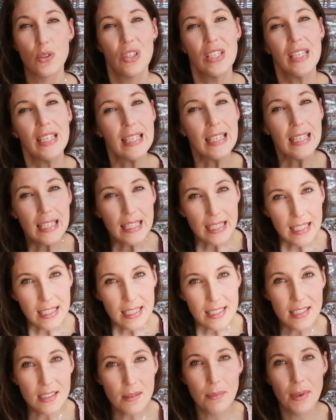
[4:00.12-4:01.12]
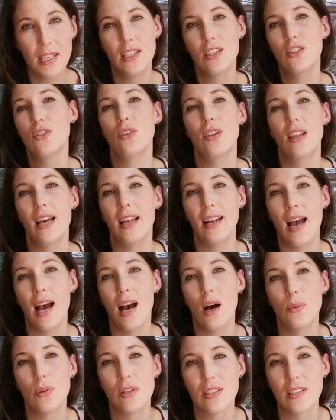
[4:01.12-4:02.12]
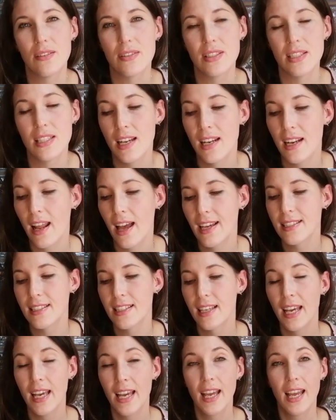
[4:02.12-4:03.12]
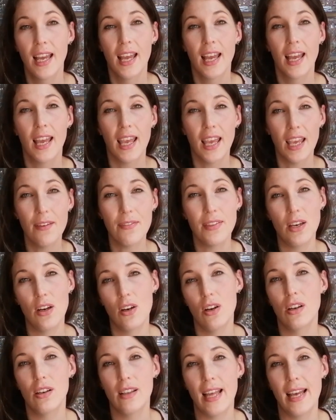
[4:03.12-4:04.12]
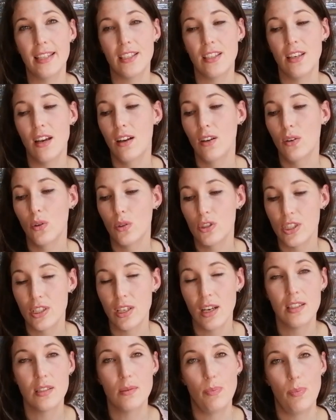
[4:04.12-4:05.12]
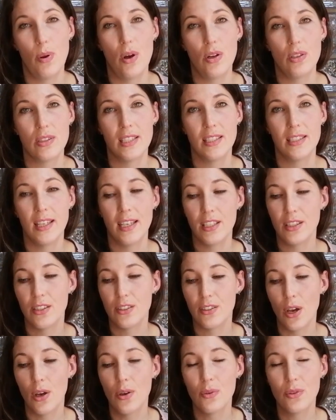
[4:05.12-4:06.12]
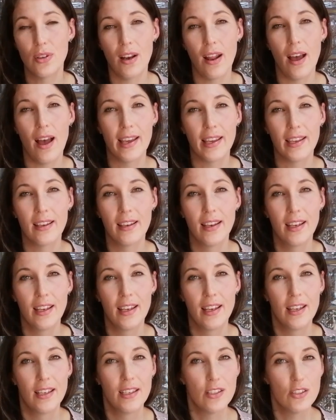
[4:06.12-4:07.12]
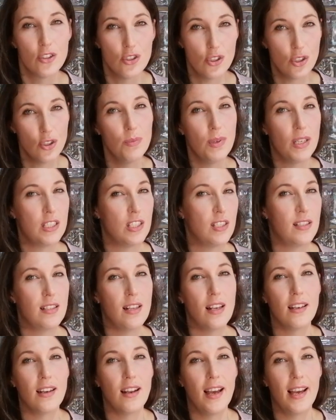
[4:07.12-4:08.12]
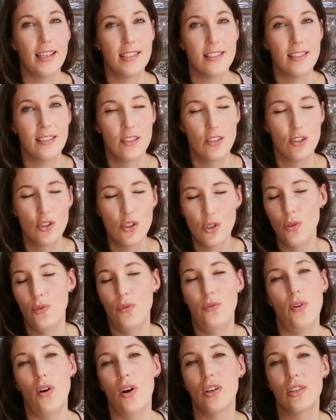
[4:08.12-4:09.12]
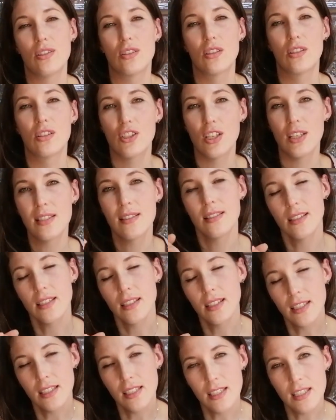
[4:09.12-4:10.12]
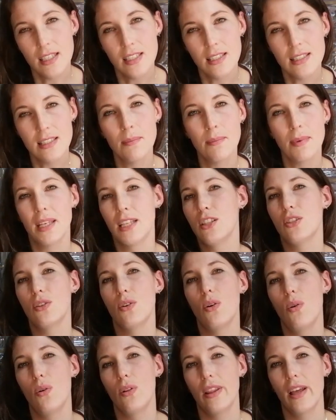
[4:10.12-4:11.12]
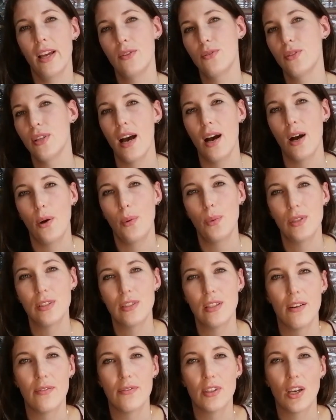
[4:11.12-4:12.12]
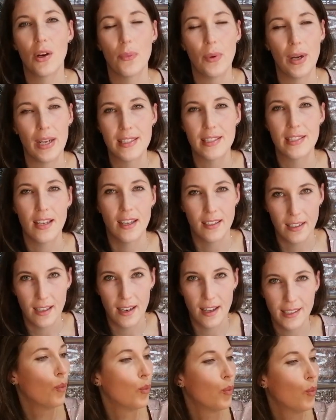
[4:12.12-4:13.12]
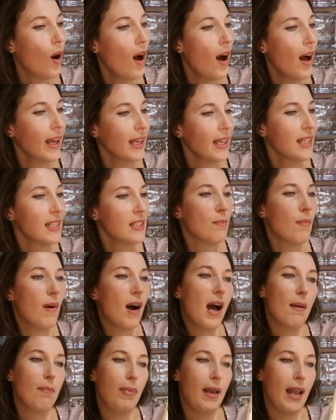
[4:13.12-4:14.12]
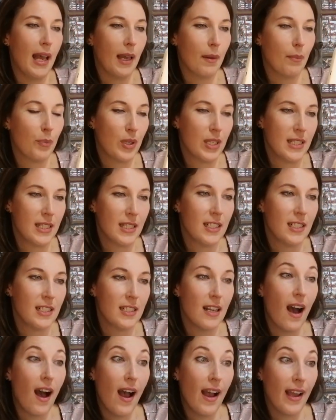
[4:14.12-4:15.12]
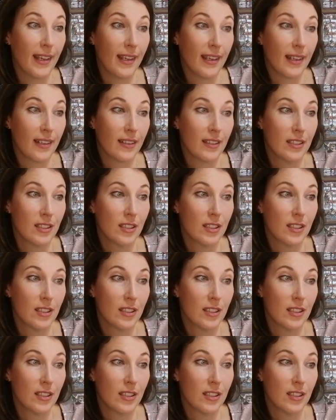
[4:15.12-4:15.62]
to ease them into that hours of sunlight. If they are that young or just planted, they don't like too much sunlight too fast. Just ease them into all those hours of direct sunlight. Why is my Black Prince dying?